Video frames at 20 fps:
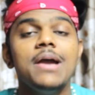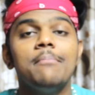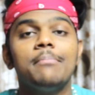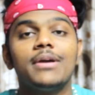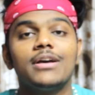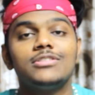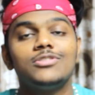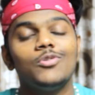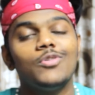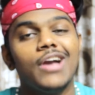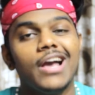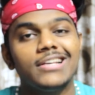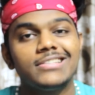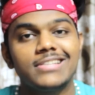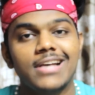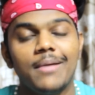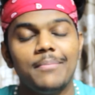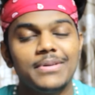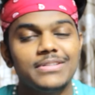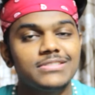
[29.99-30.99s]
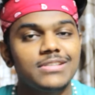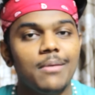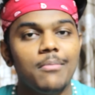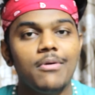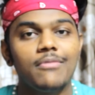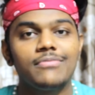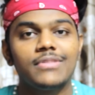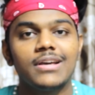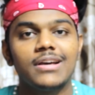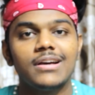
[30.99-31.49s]
Because you guys comment, some
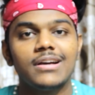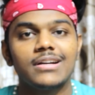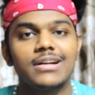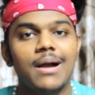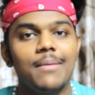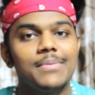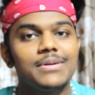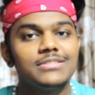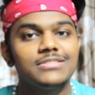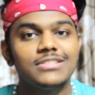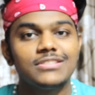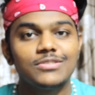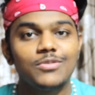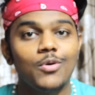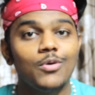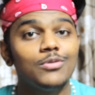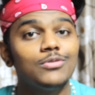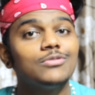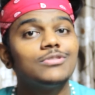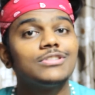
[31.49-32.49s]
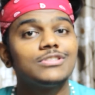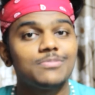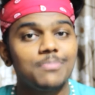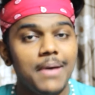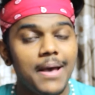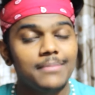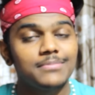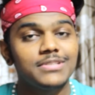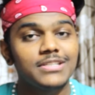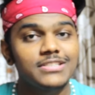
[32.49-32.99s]
of the comment just go to the
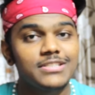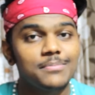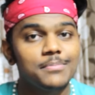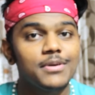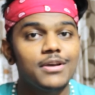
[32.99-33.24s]
spam section.